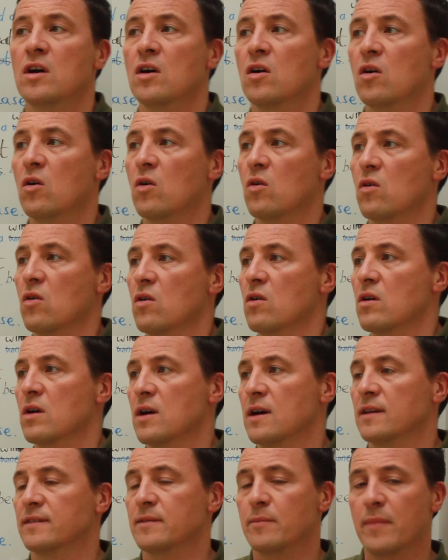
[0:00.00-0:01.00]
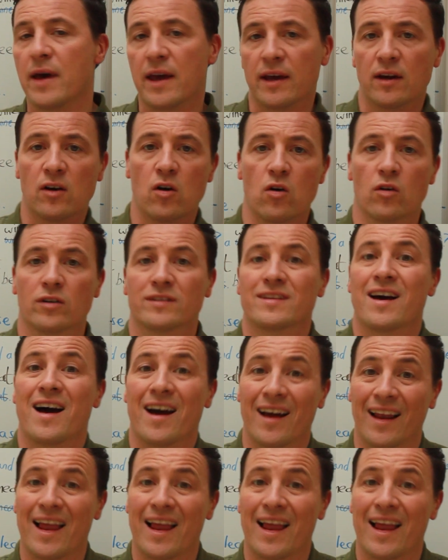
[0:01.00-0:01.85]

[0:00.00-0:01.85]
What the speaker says: or as a main course, I'll